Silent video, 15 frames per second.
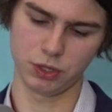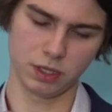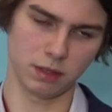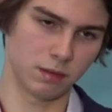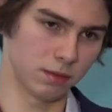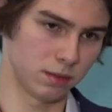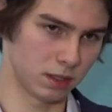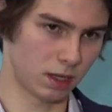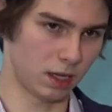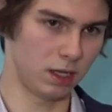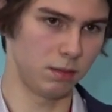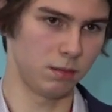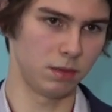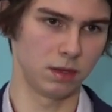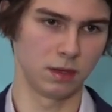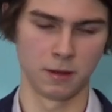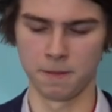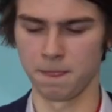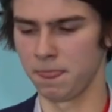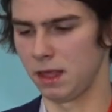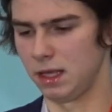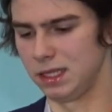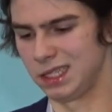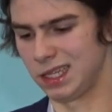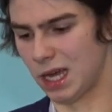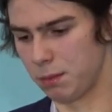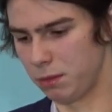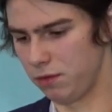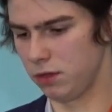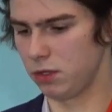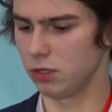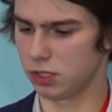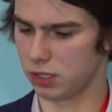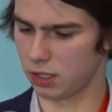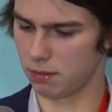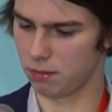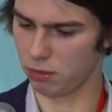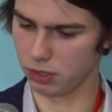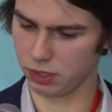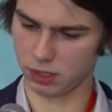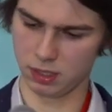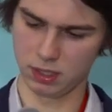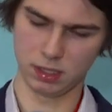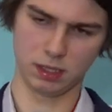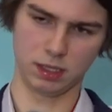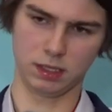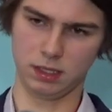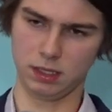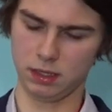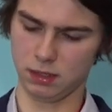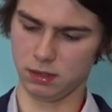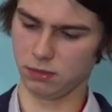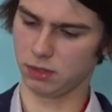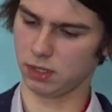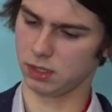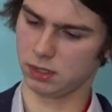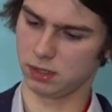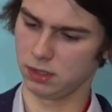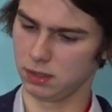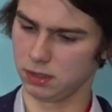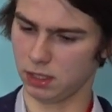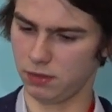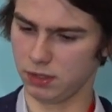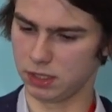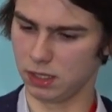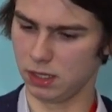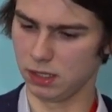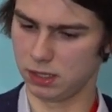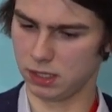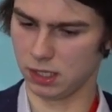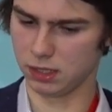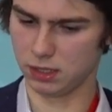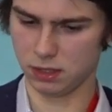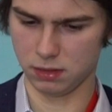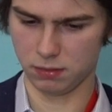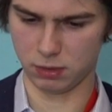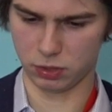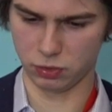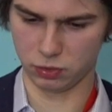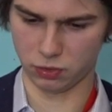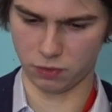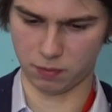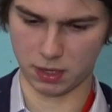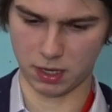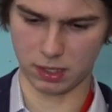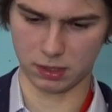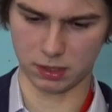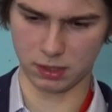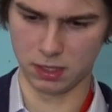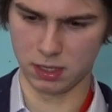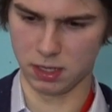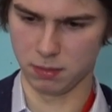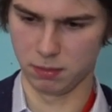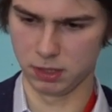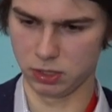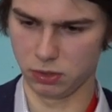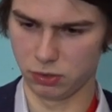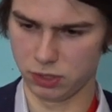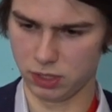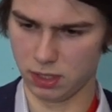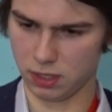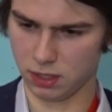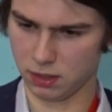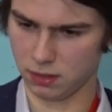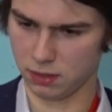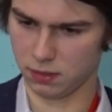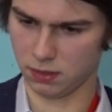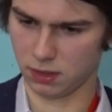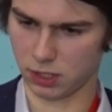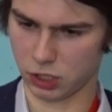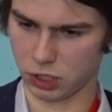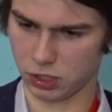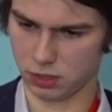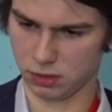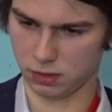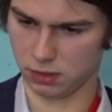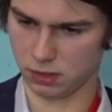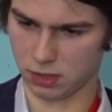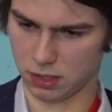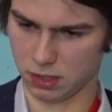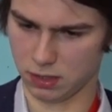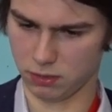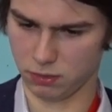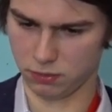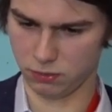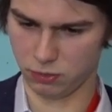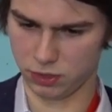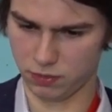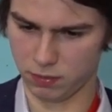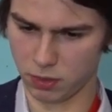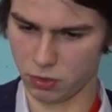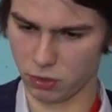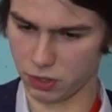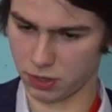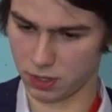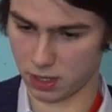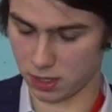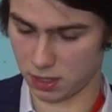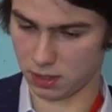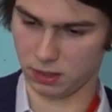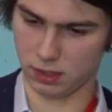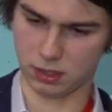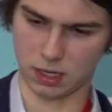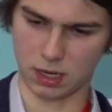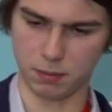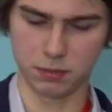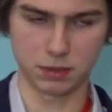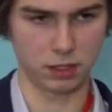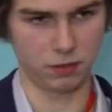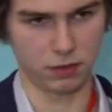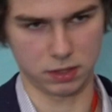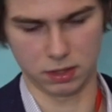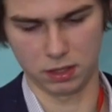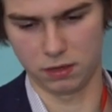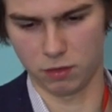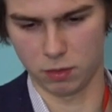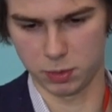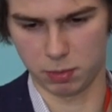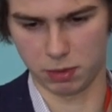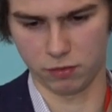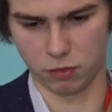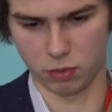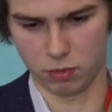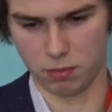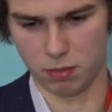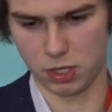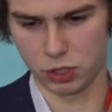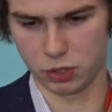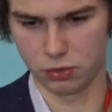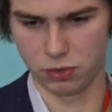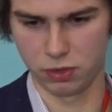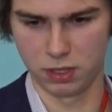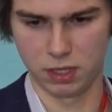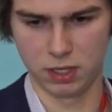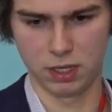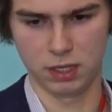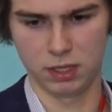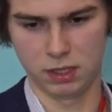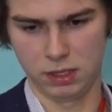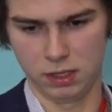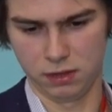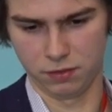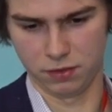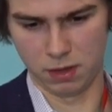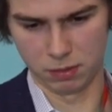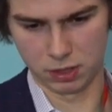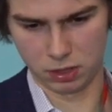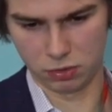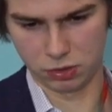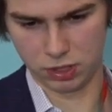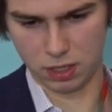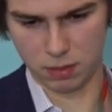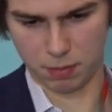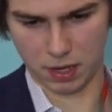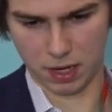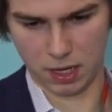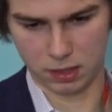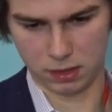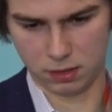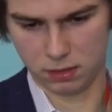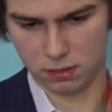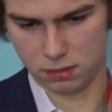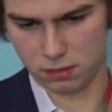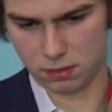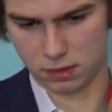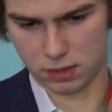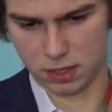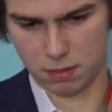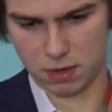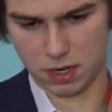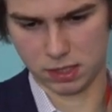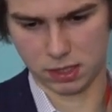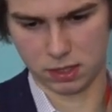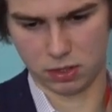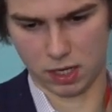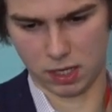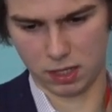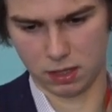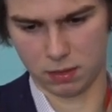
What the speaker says: the statistics on all the projects in which we are operating, which languages are supported, which licenses are granted for our products. We have uploaded our SIM code on GitHub. That's the immense platform where we have